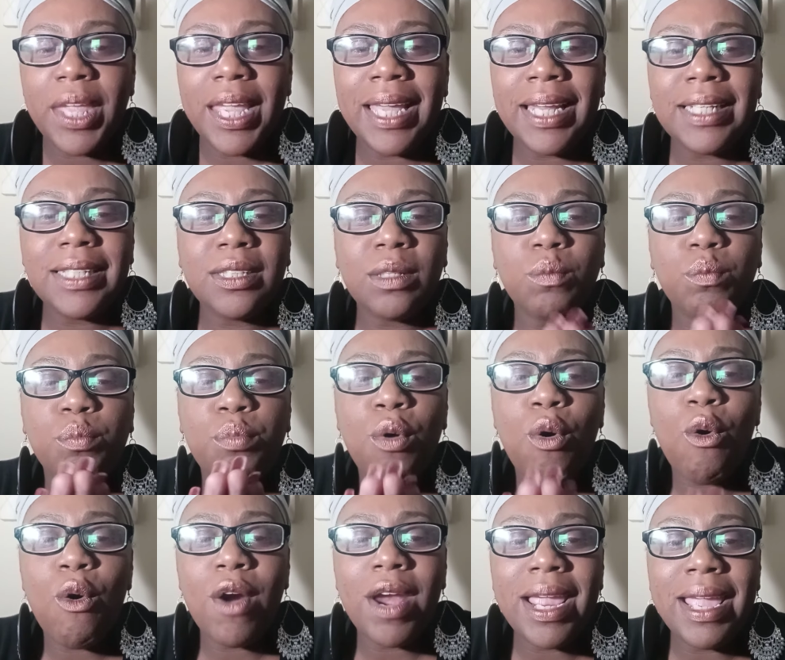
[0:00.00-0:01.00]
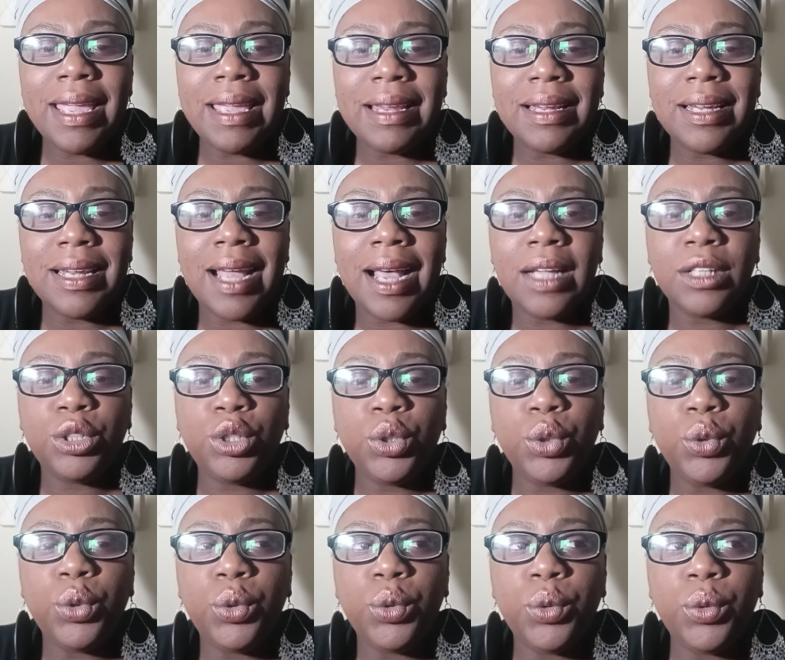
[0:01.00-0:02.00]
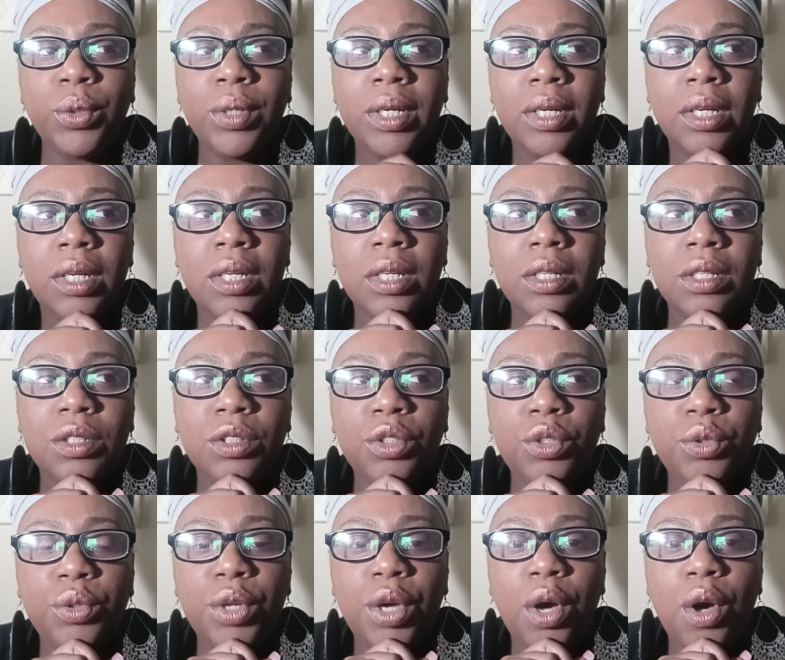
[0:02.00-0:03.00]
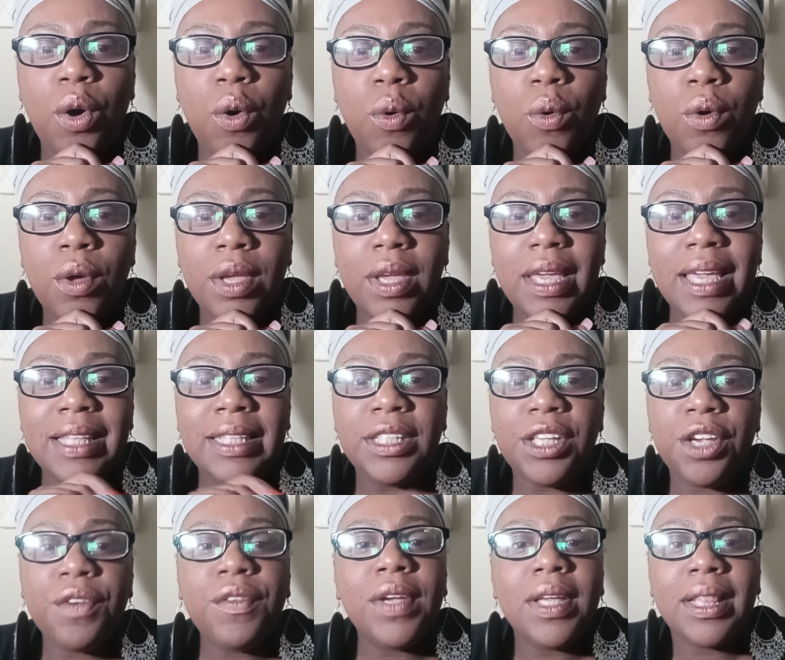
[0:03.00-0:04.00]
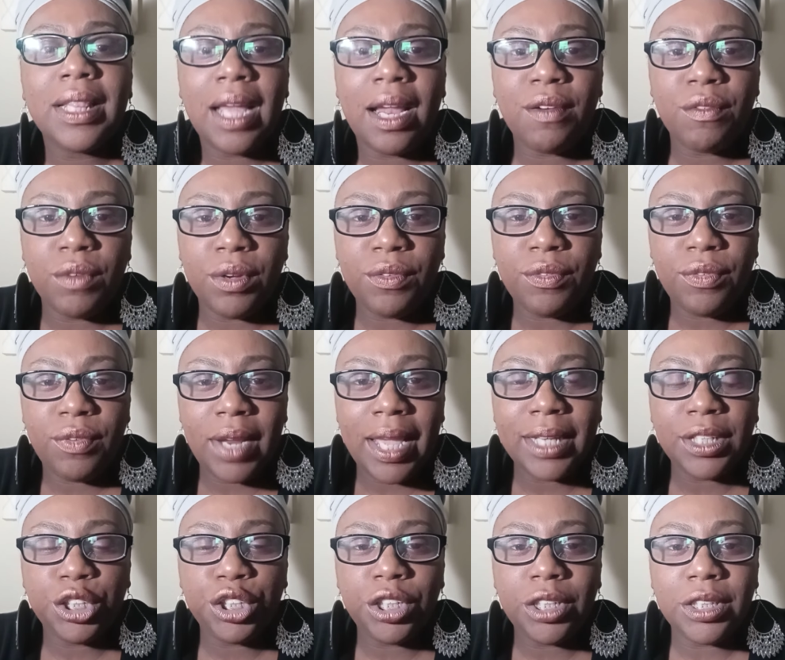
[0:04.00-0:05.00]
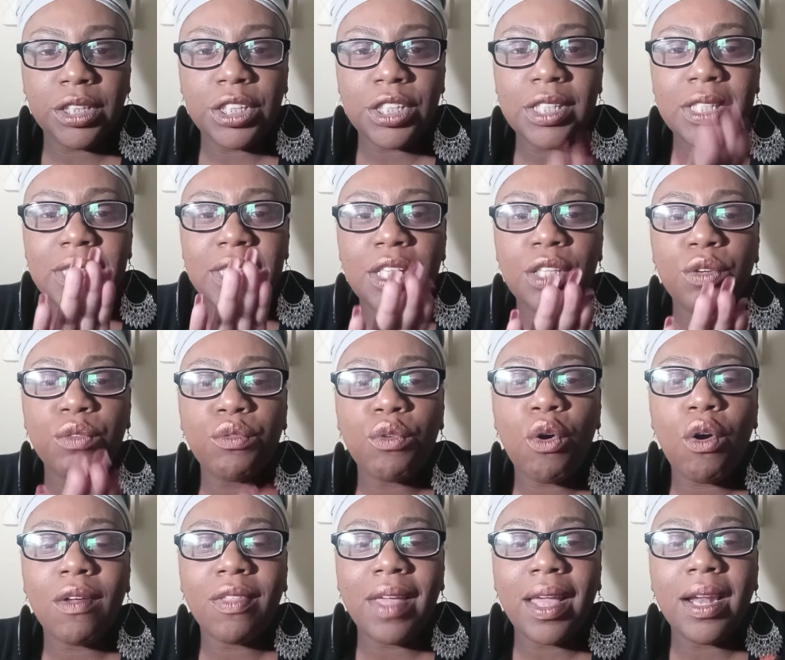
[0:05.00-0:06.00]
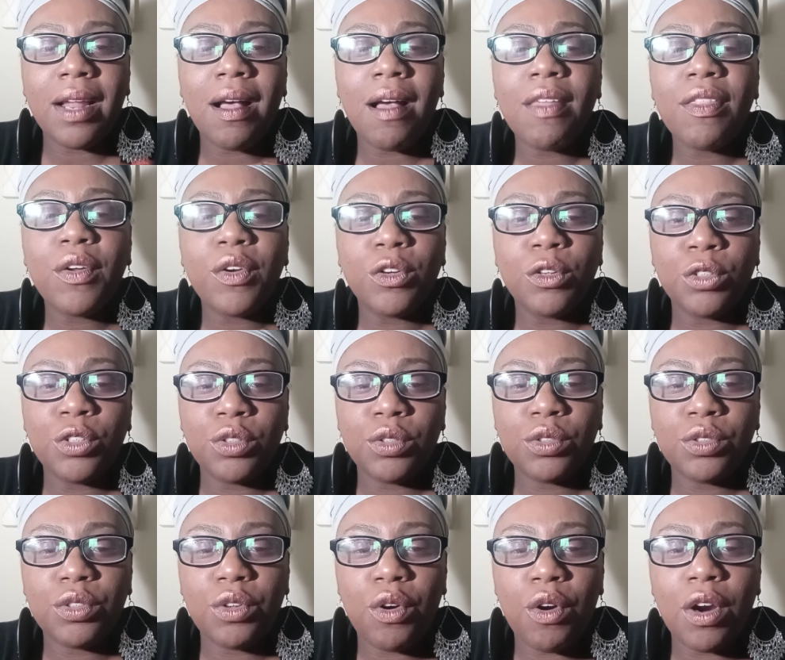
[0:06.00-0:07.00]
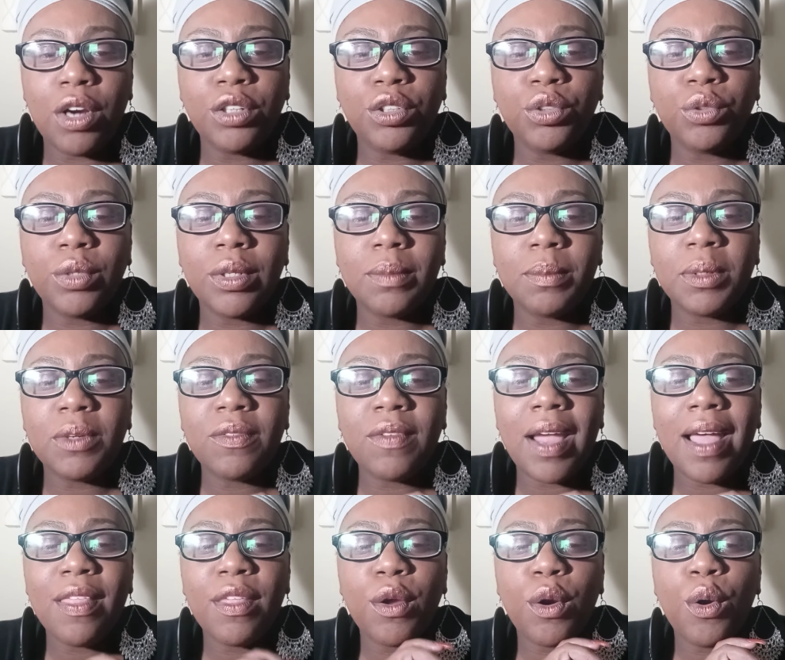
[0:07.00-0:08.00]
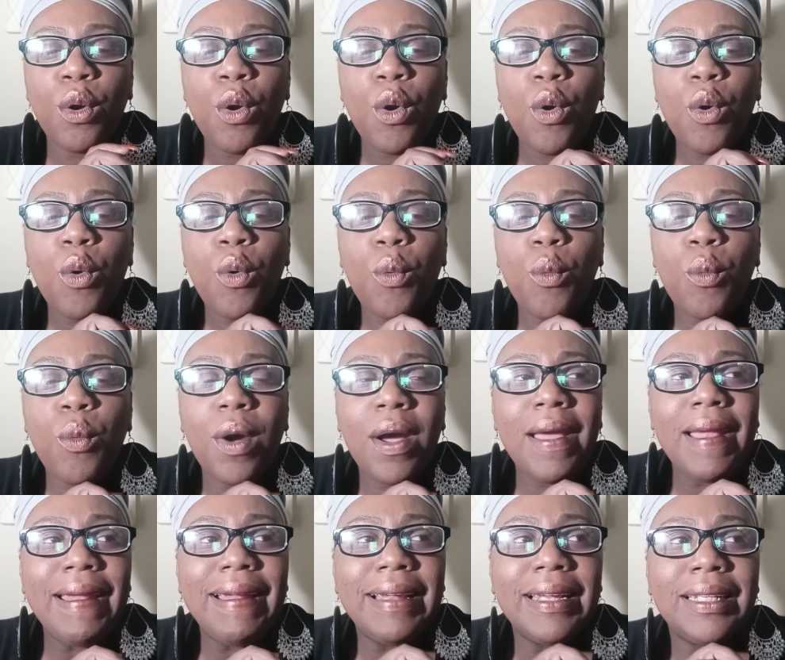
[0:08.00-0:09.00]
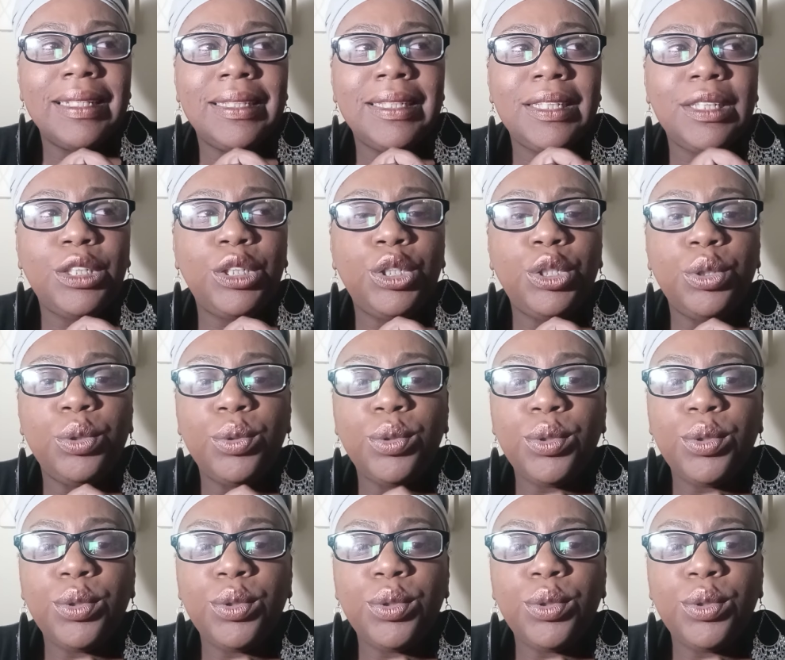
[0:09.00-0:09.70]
It is important not to, you know, during that reflection, to see the wrong that others are doing, but rather, what did you